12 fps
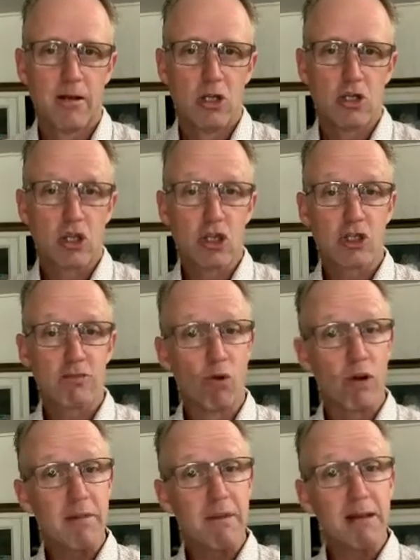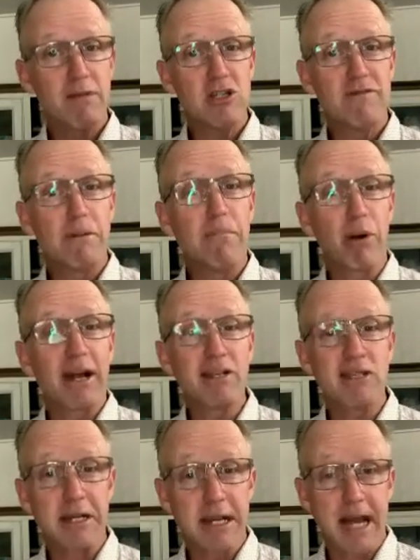So this morning, maybe you've
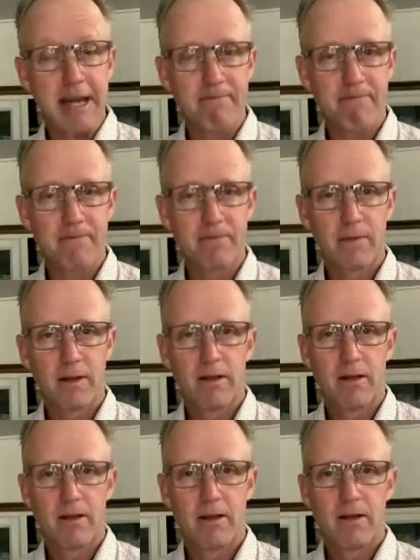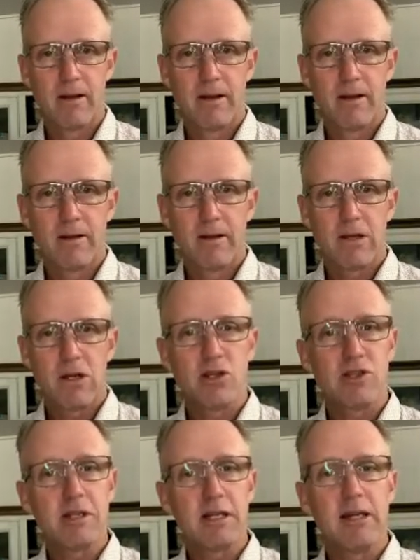embraced a name. You
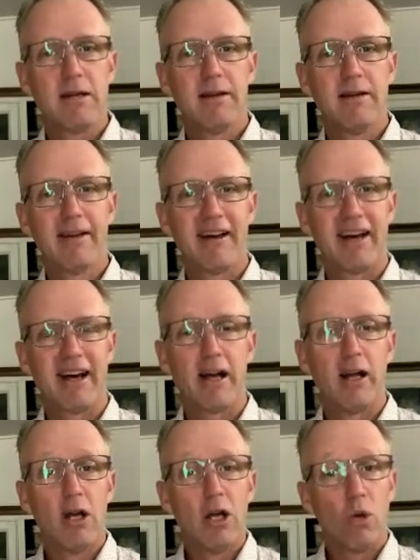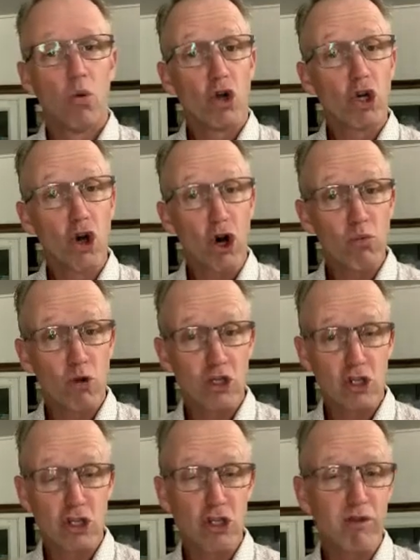see, what God
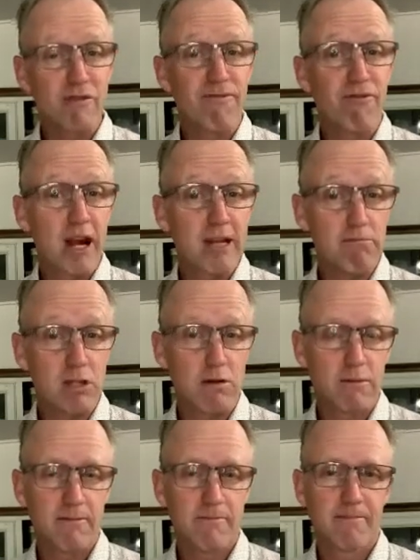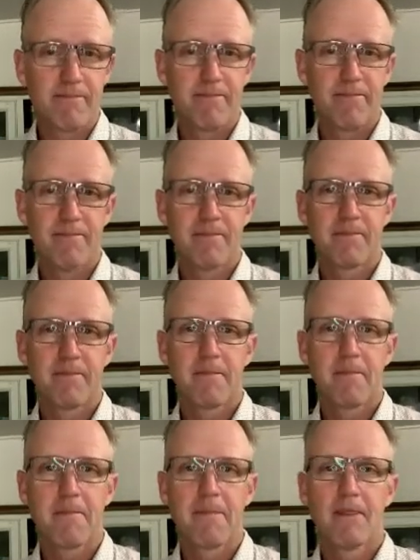wants to do is frame you,
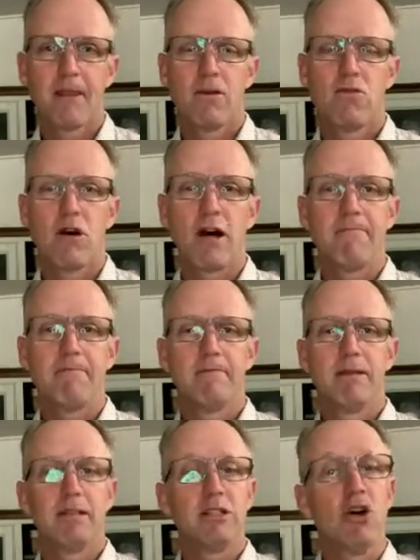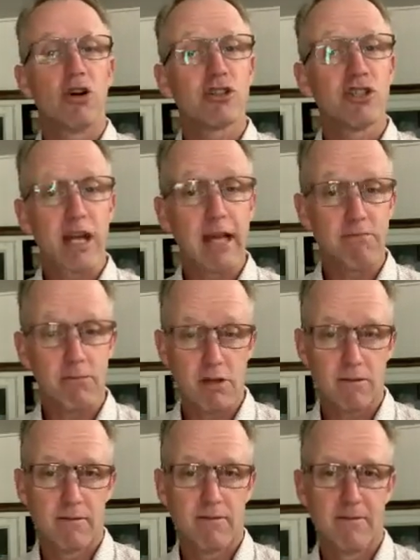right? Not shame you.